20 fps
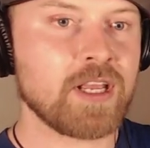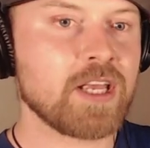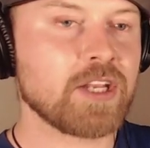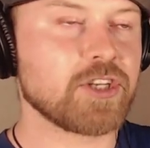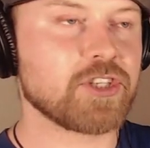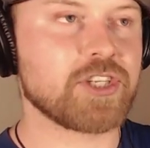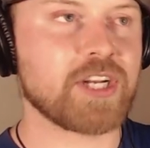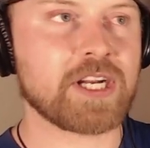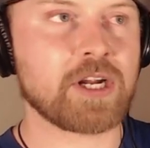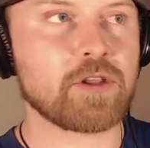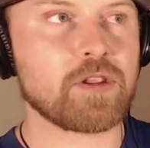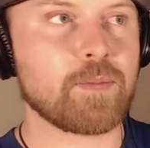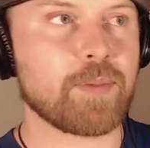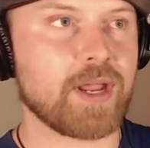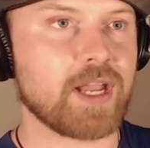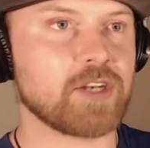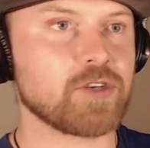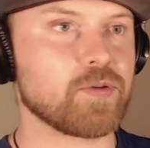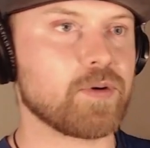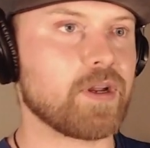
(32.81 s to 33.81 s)
Just check out the
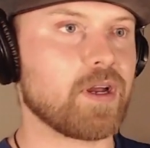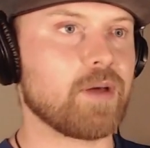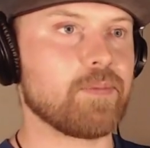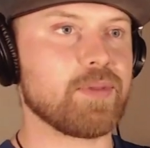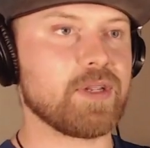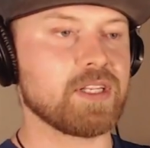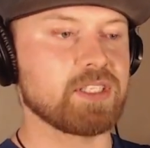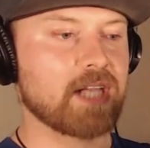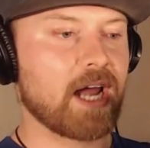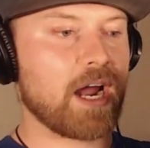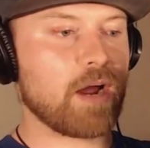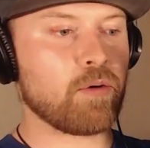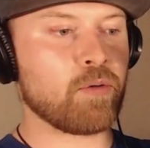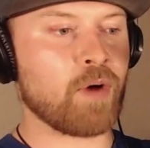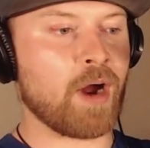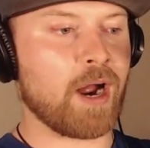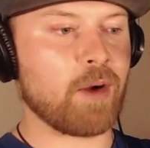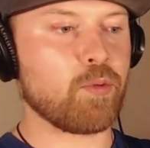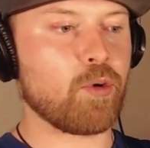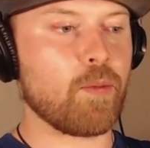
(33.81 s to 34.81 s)
Patreon, because I
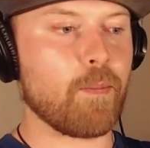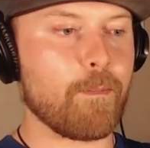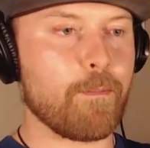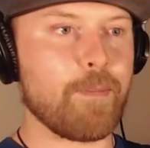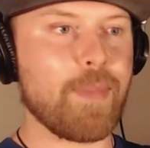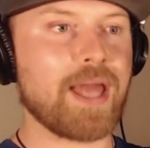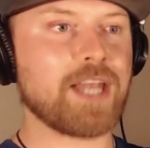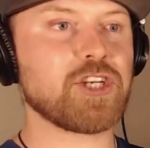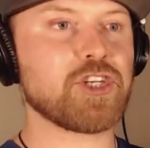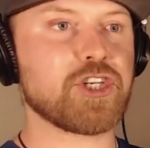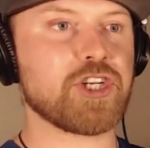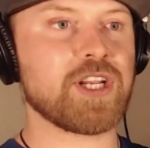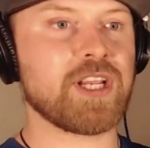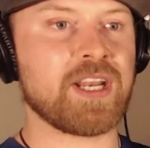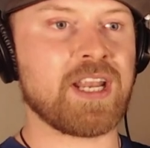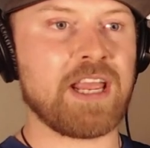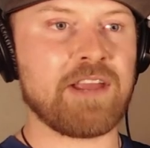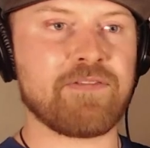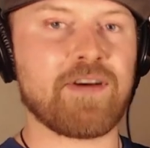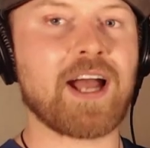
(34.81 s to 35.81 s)
will
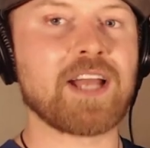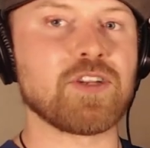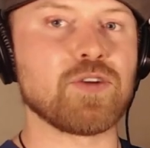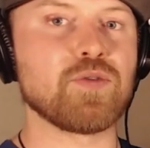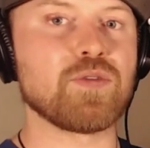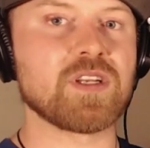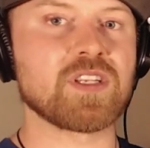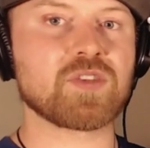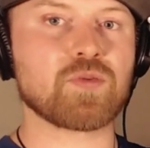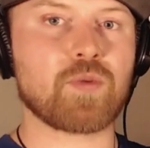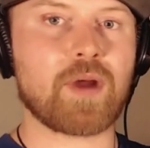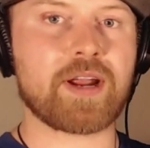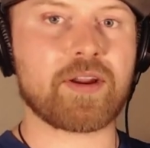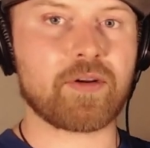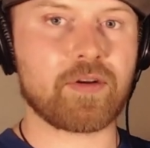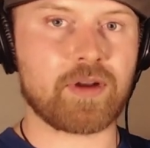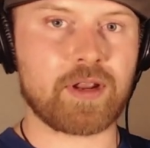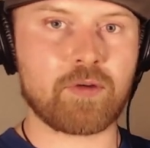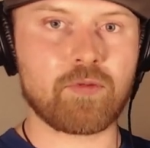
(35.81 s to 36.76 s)
mention if I do this record.